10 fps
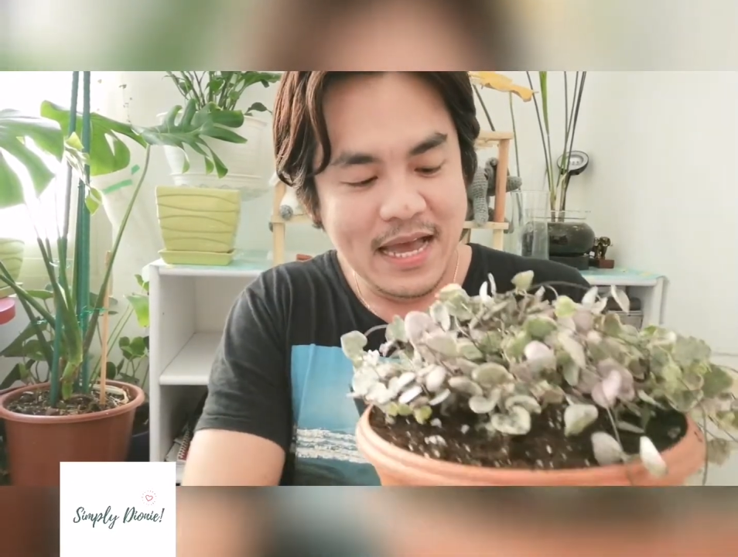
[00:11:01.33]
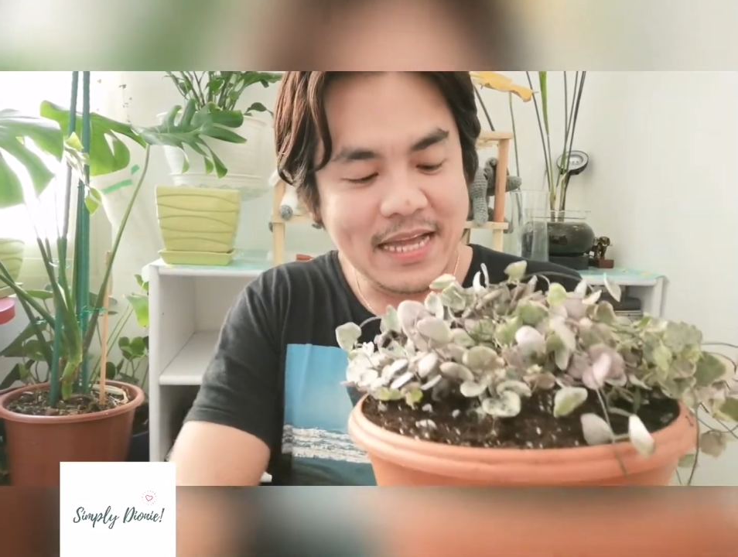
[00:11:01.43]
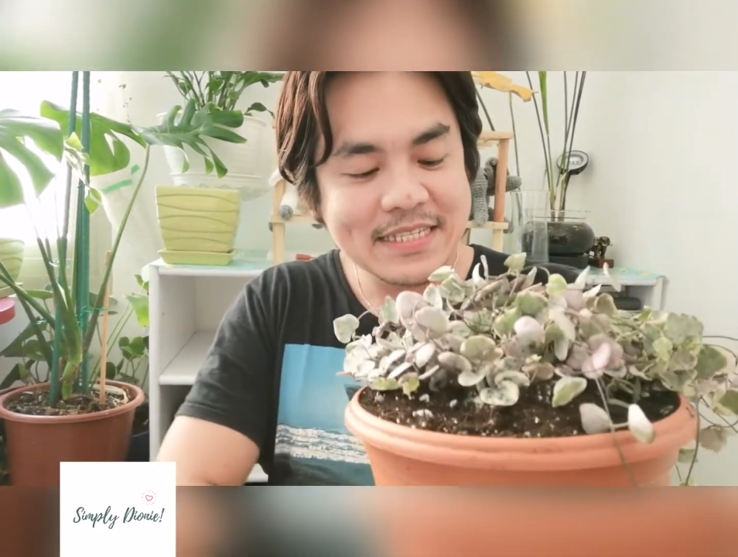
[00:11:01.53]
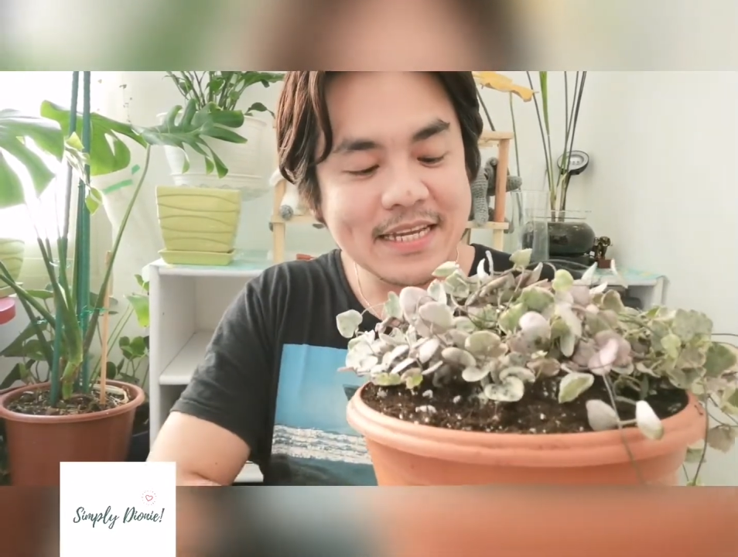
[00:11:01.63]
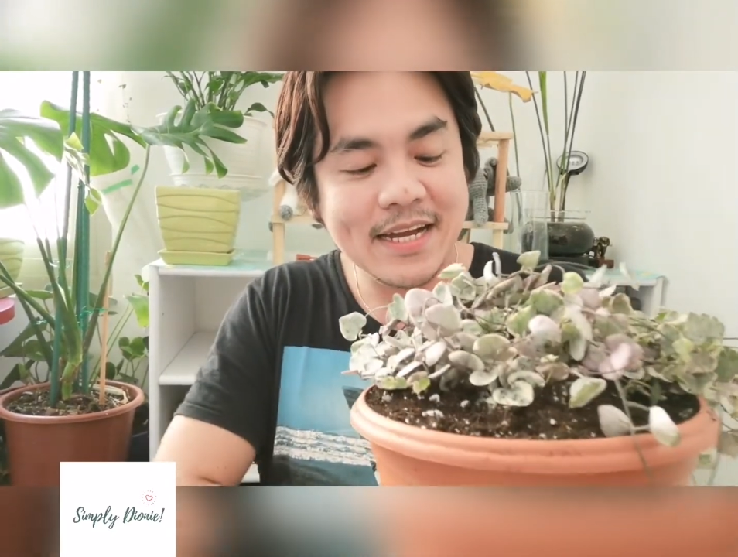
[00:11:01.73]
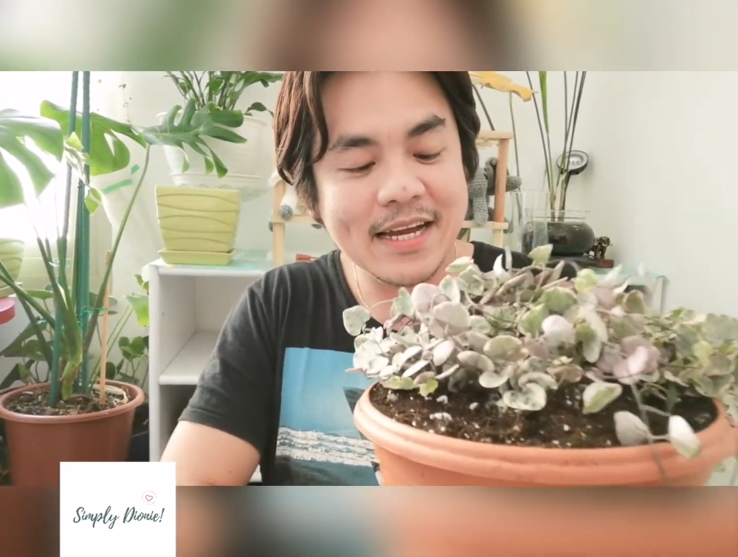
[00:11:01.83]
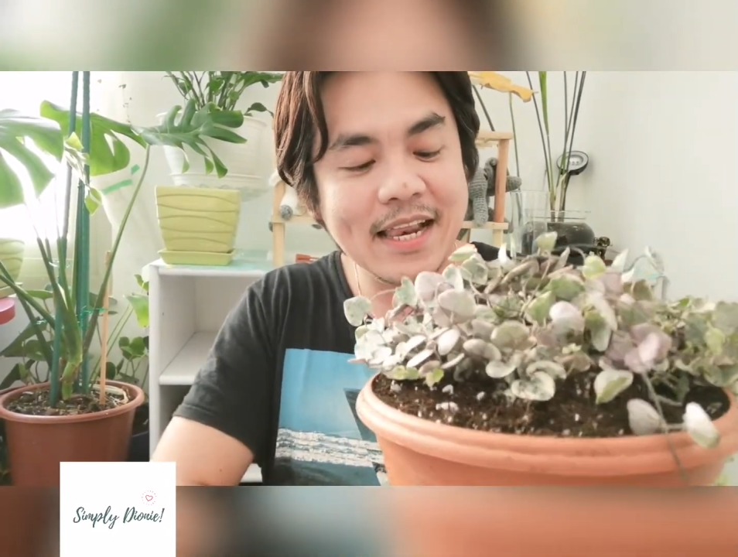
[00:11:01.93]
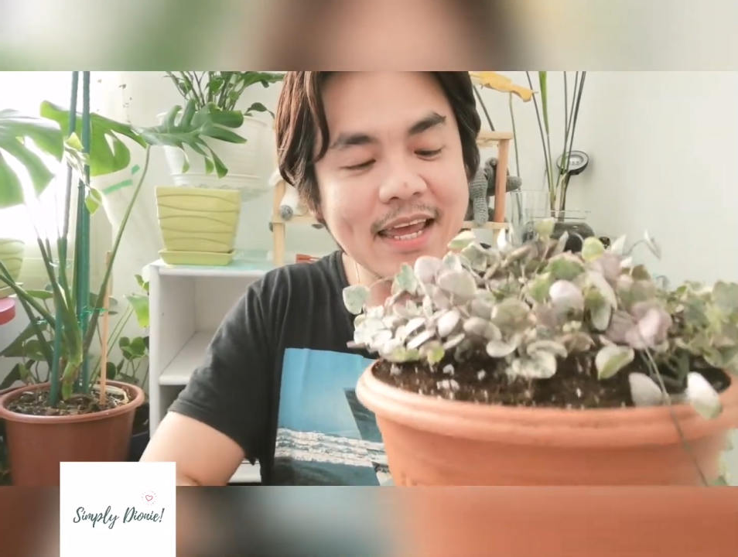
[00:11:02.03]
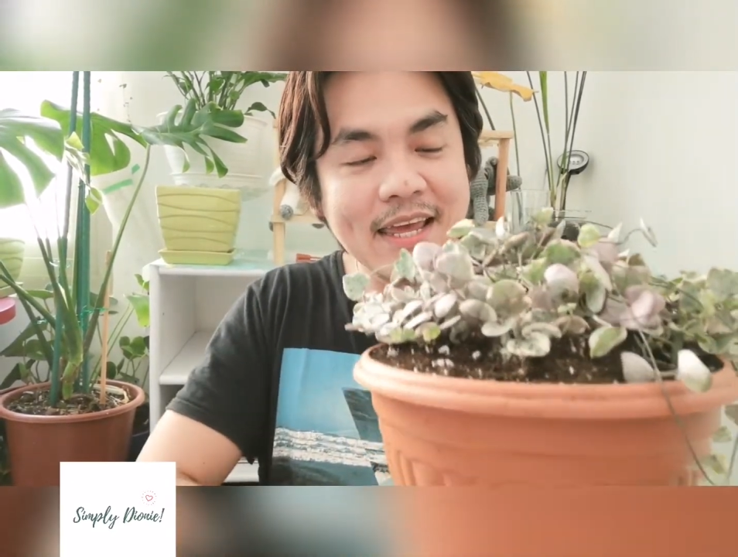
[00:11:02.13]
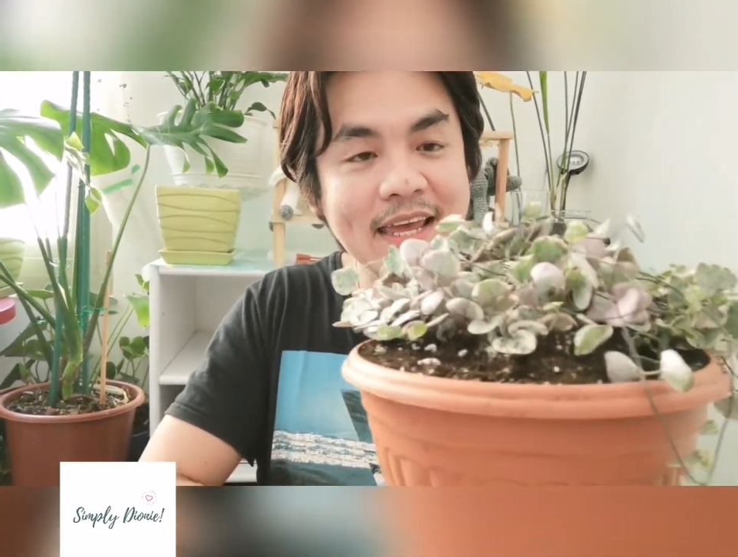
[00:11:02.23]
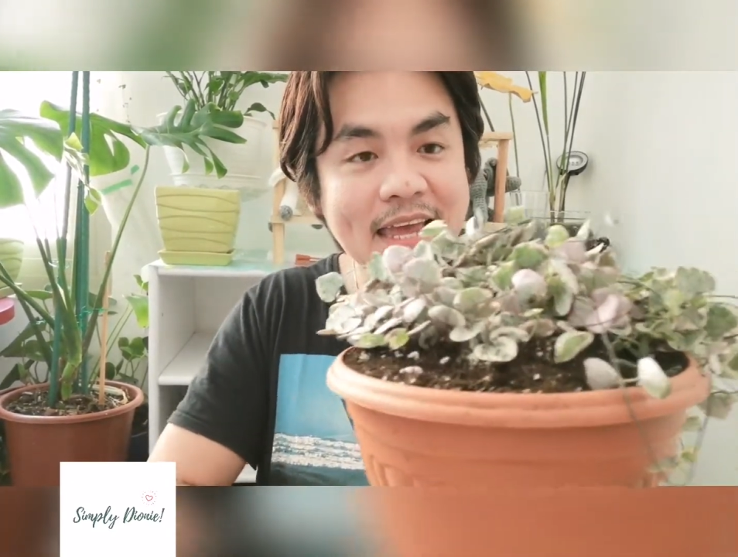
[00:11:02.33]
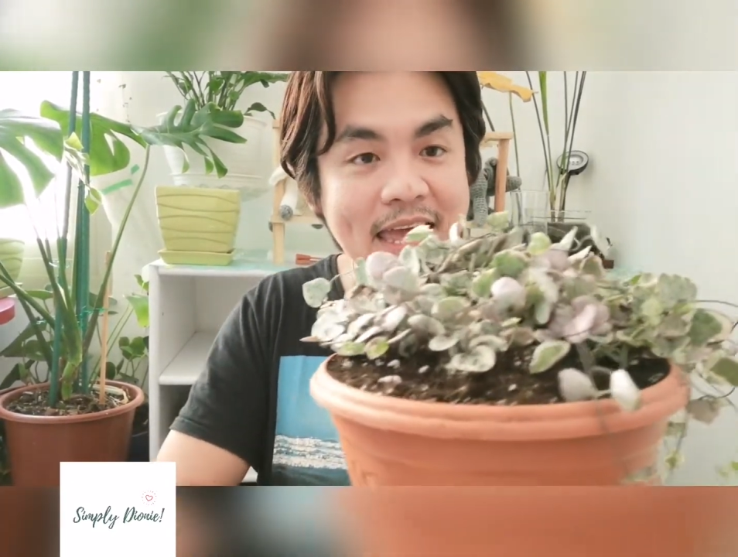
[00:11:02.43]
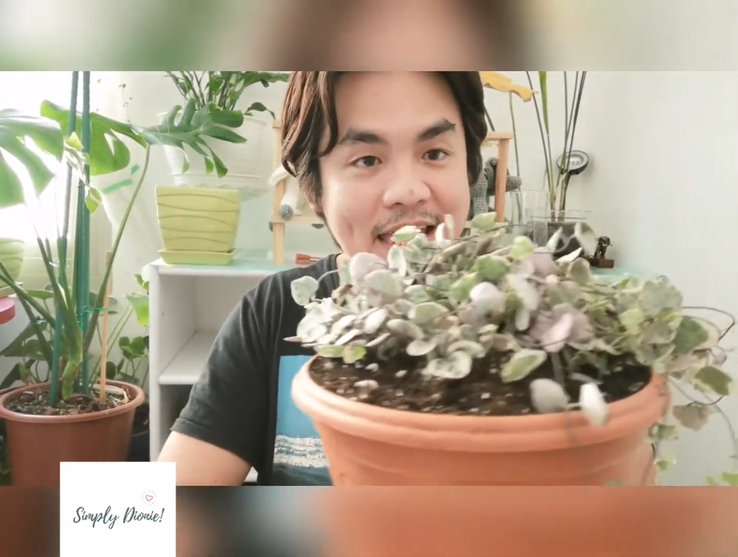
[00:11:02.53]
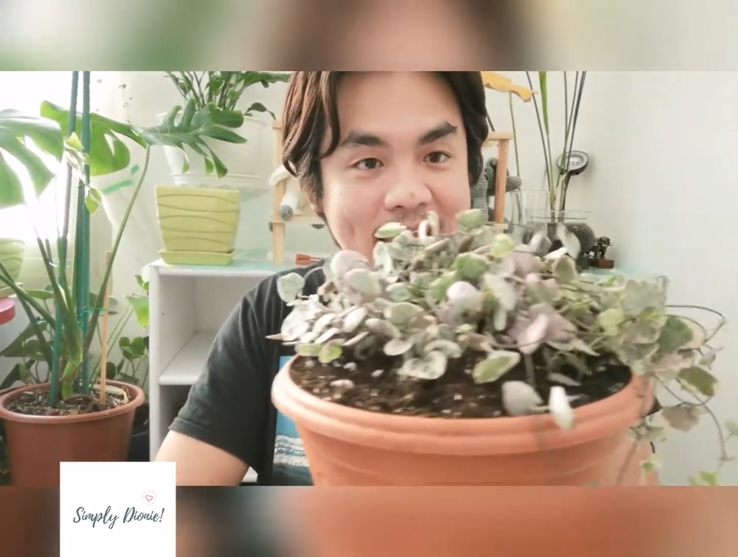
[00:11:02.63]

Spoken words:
untangling